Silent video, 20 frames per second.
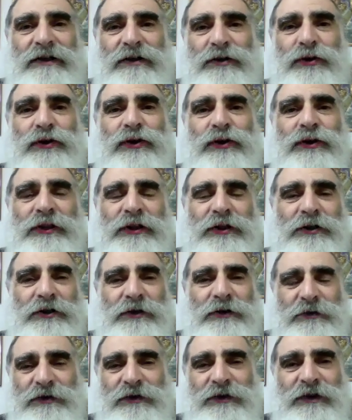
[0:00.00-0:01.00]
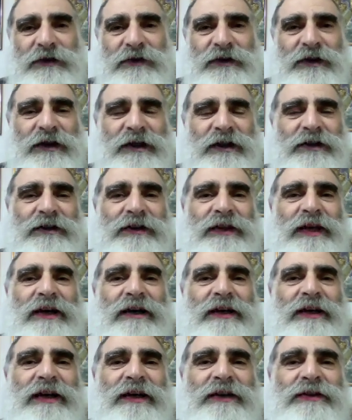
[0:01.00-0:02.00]
earlier,
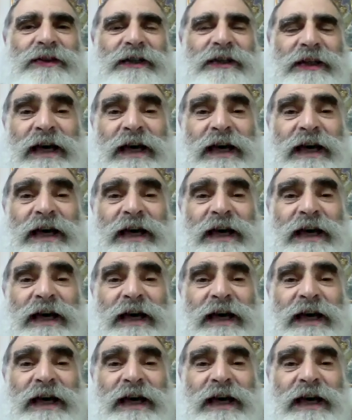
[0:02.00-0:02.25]
and